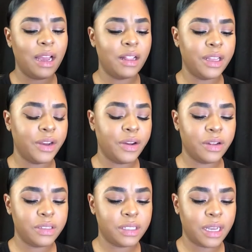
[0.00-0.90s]
LA
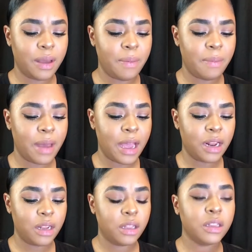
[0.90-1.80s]
Girl. It's like a
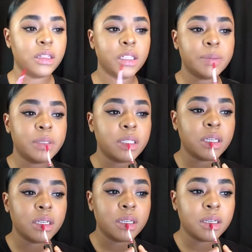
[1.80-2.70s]
matte
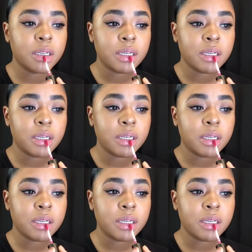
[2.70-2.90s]
lipstick.